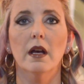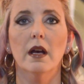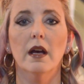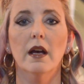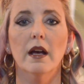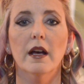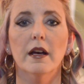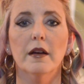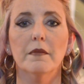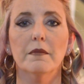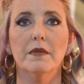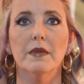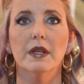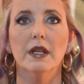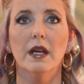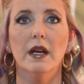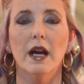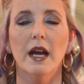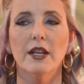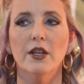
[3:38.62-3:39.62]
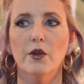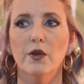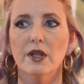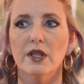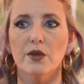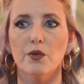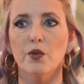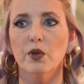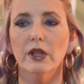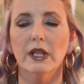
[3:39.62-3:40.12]
I know
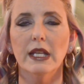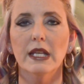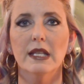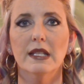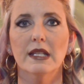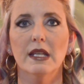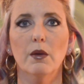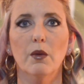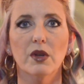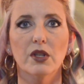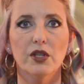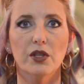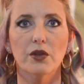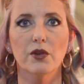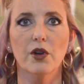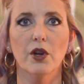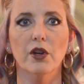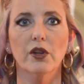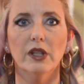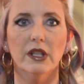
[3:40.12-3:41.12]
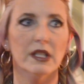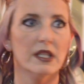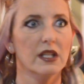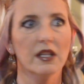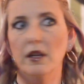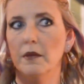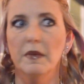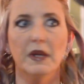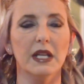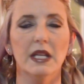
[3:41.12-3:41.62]
it's real easy once you curl it
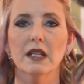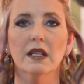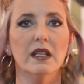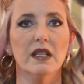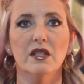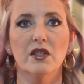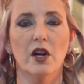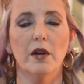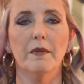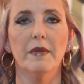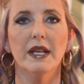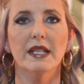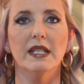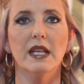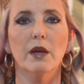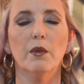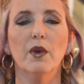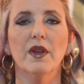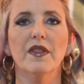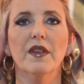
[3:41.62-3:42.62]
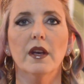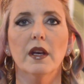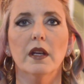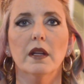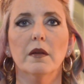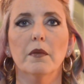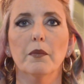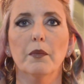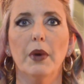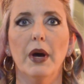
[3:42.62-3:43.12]
to immediately start messing with
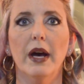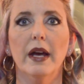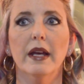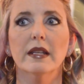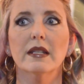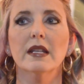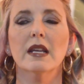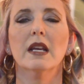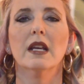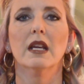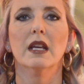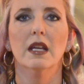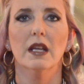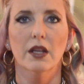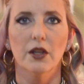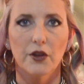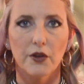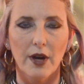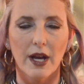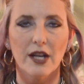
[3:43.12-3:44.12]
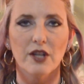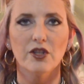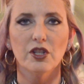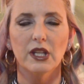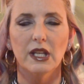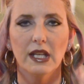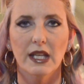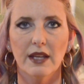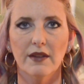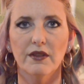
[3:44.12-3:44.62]
it, but you're
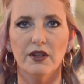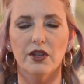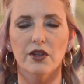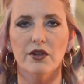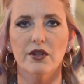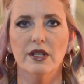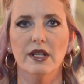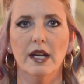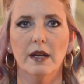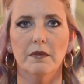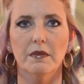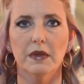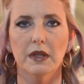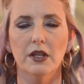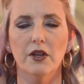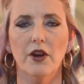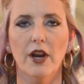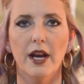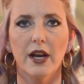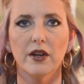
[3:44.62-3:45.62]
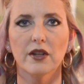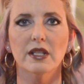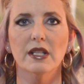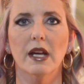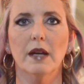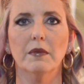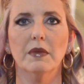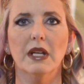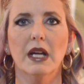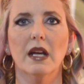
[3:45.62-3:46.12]
actually giving your hair
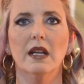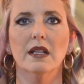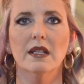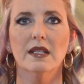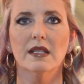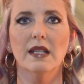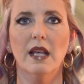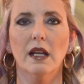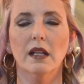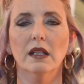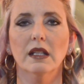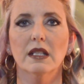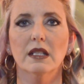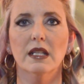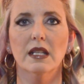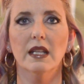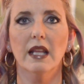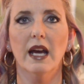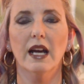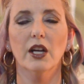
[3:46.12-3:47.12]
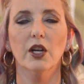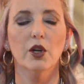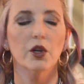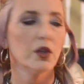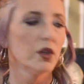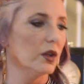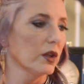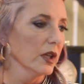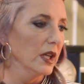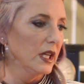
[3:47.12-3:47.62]
time to kind of settle into that
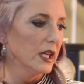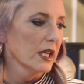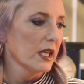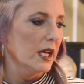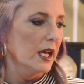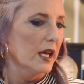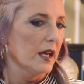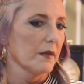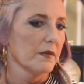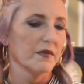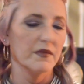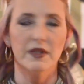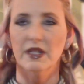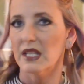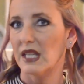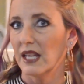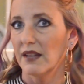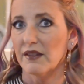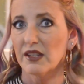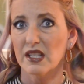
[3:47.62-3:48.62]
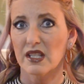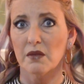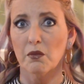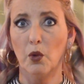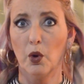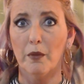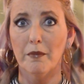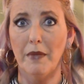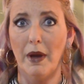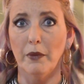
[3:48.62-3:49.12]
curl to give it some
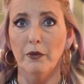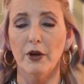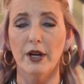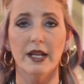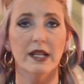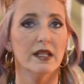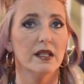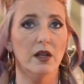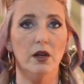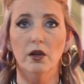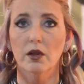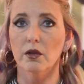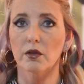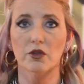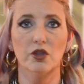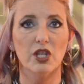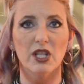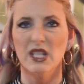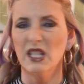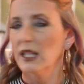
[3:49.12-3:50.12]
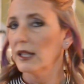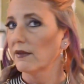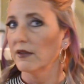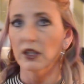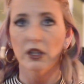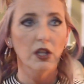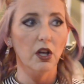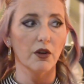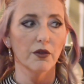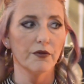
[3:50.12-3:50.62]
more memory. So just leave it
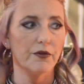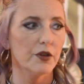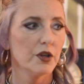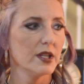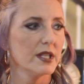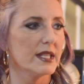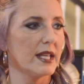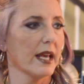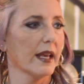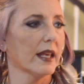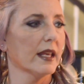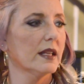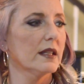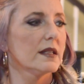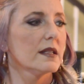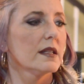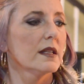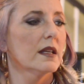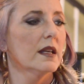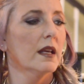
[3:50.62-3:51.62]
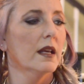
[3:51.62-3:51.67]
alone for a second.